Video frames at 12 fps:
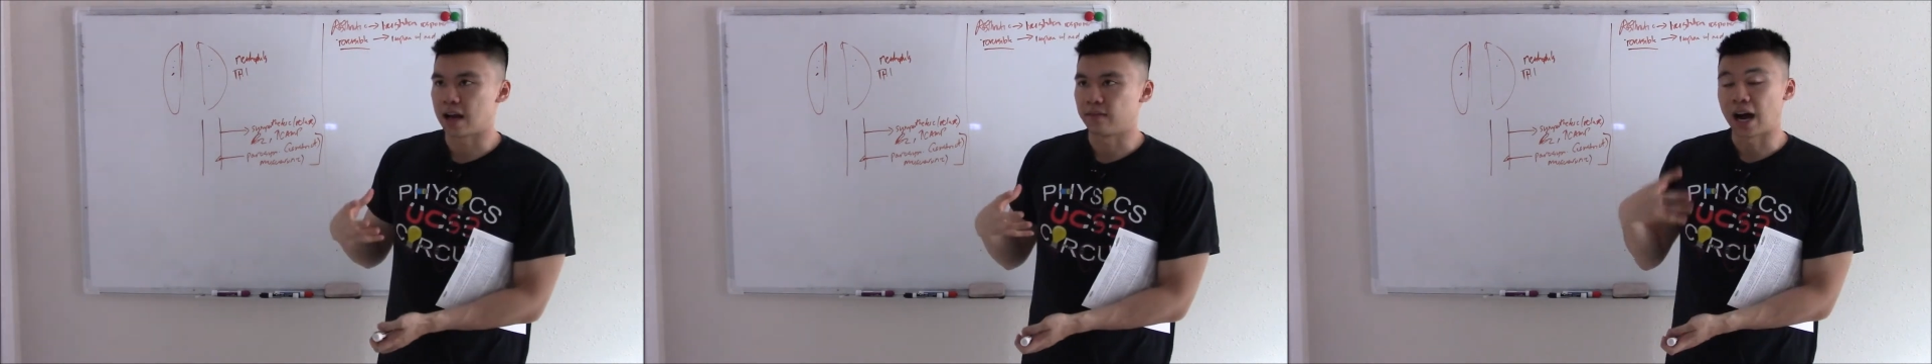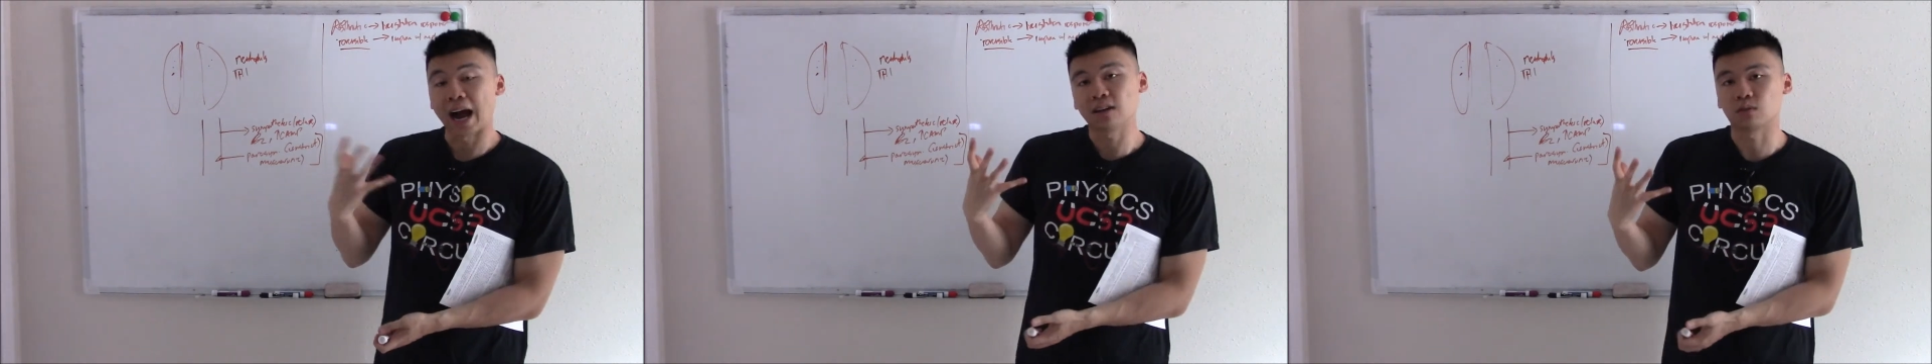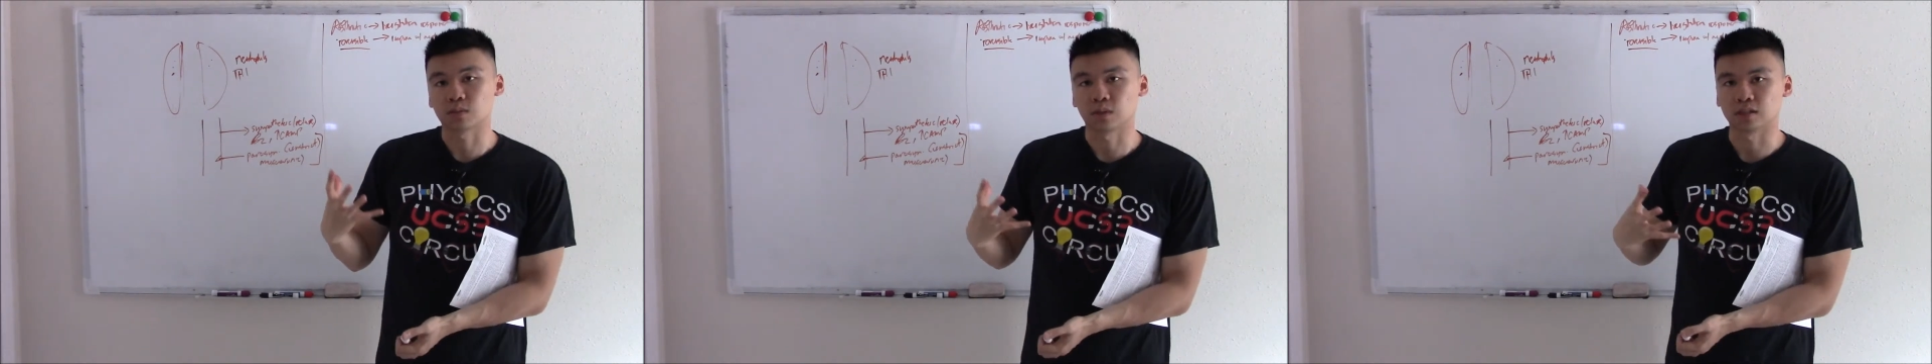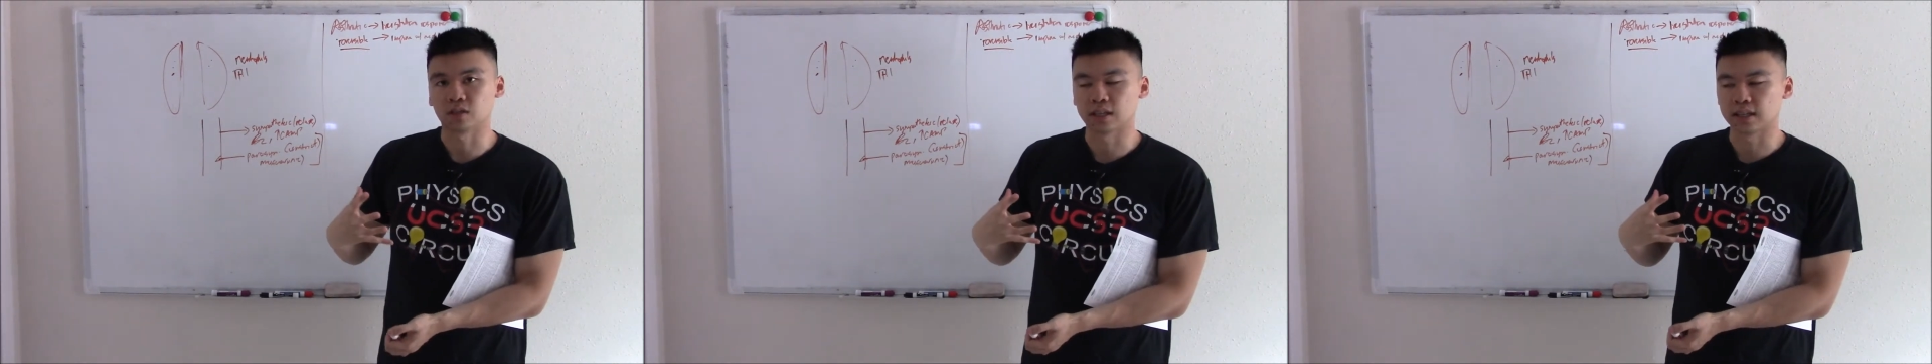have a heightened
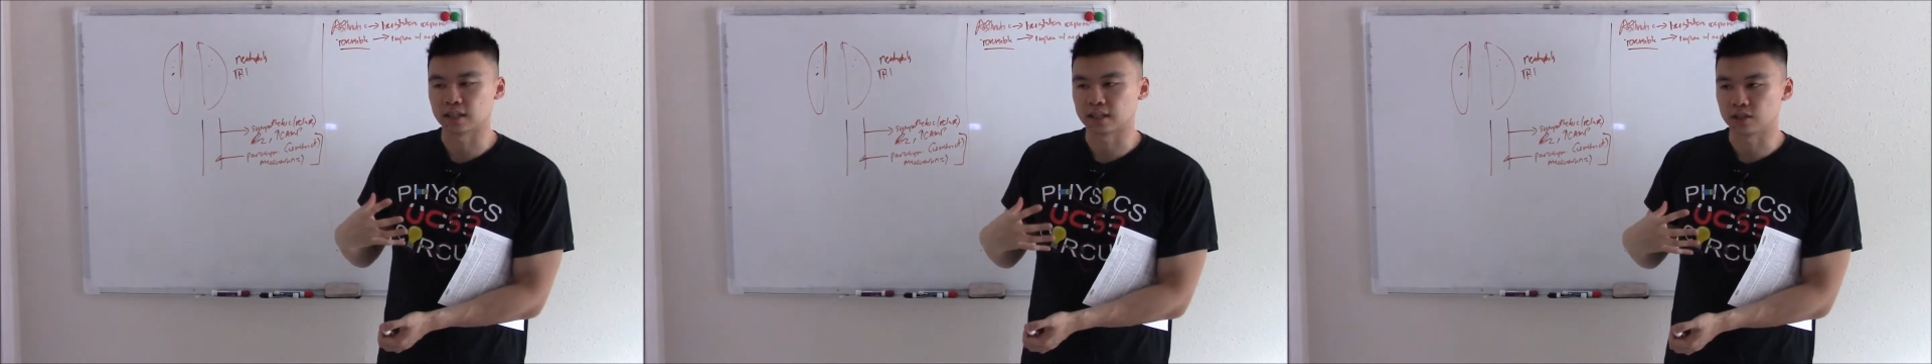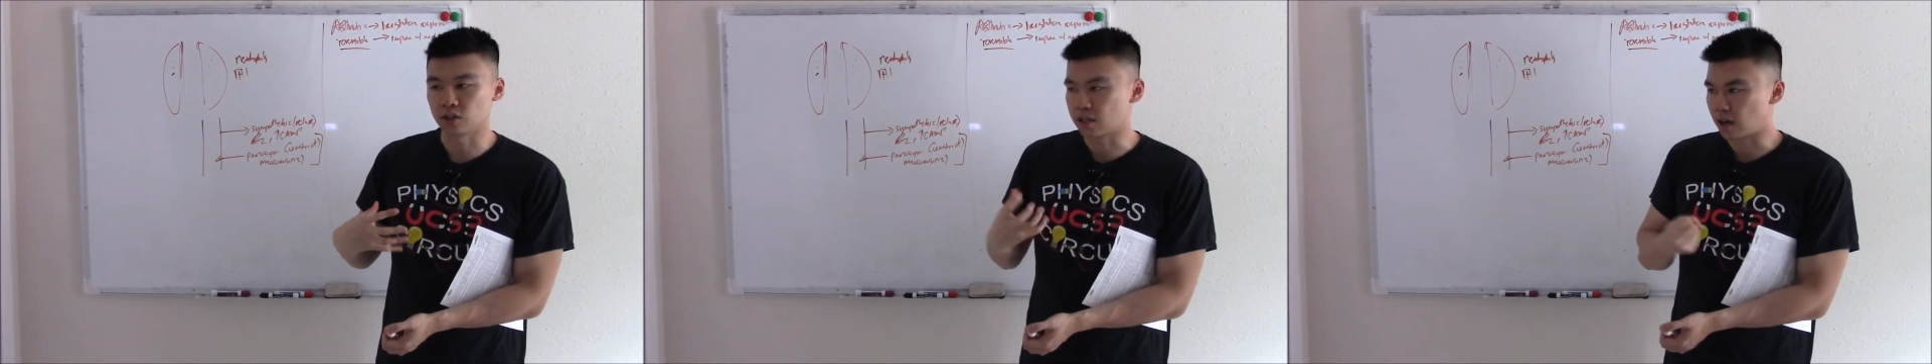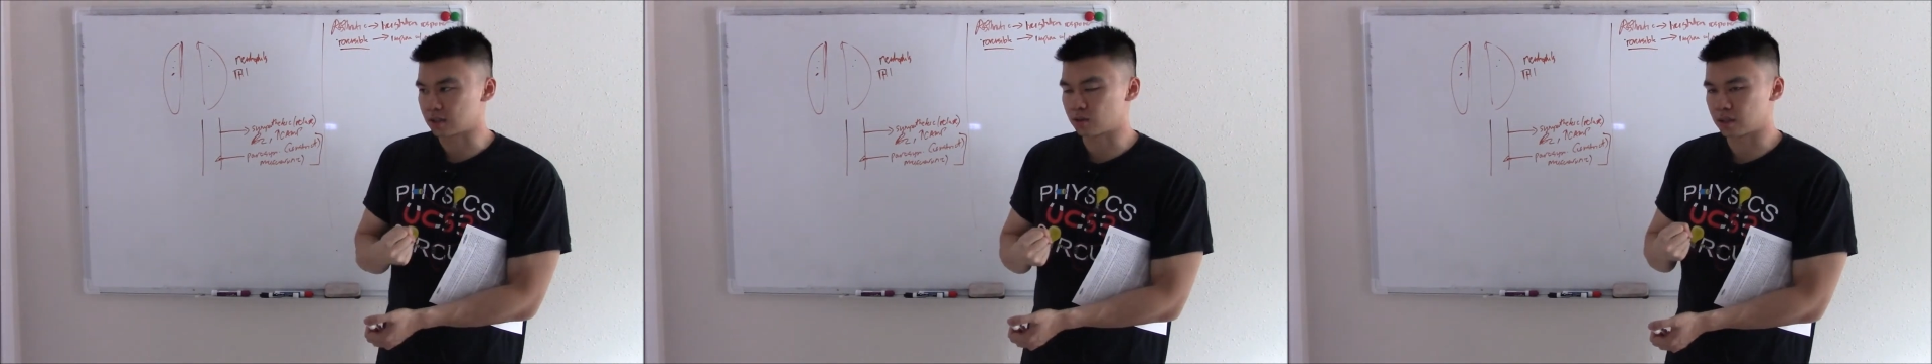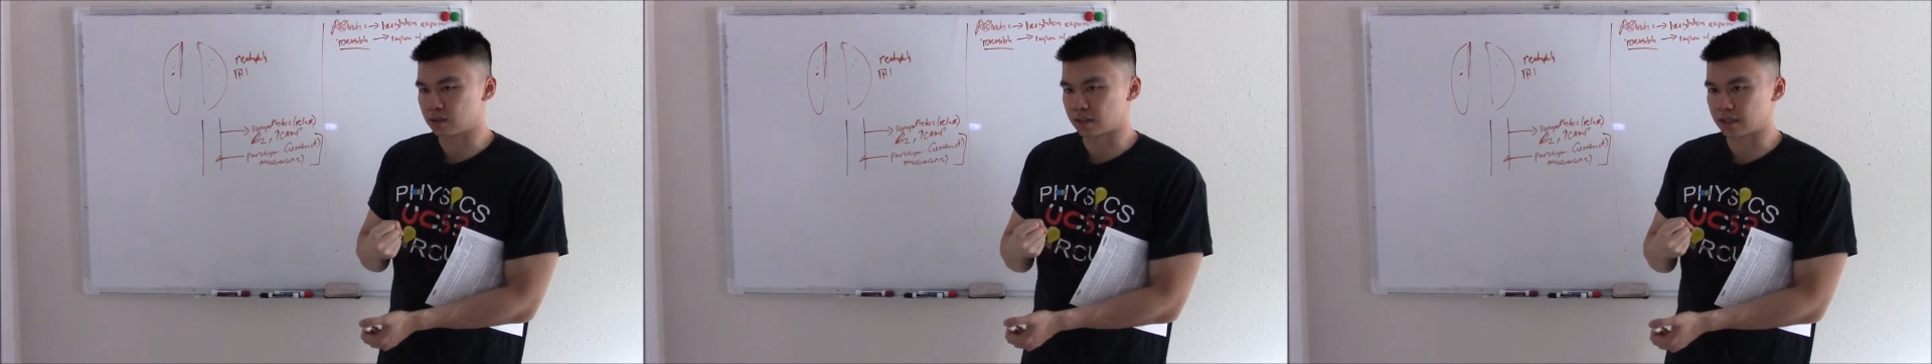response, so you can cause a
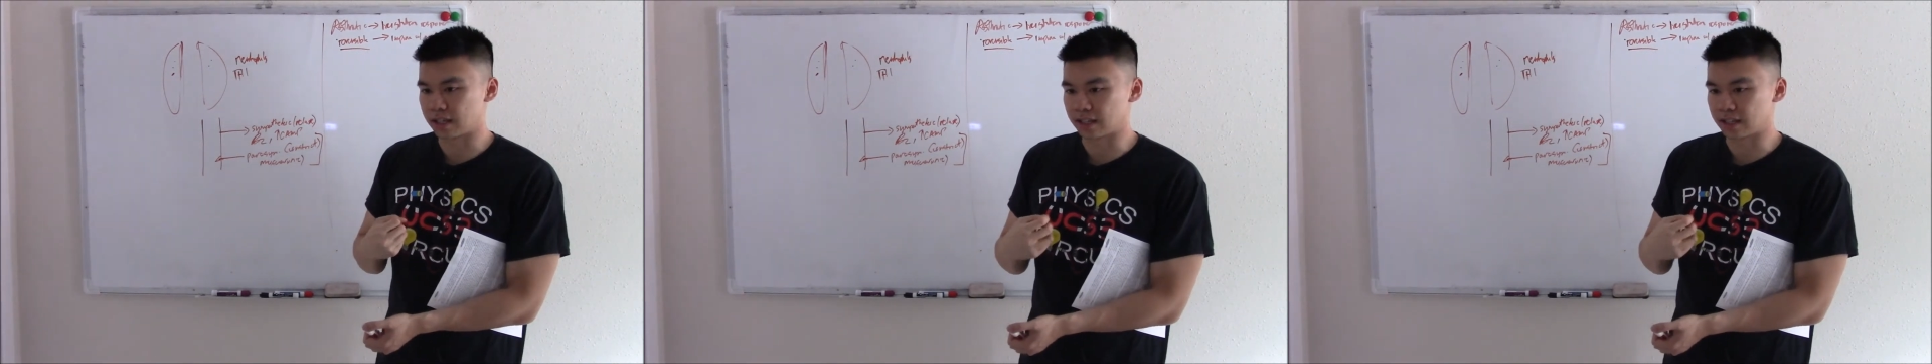restriction,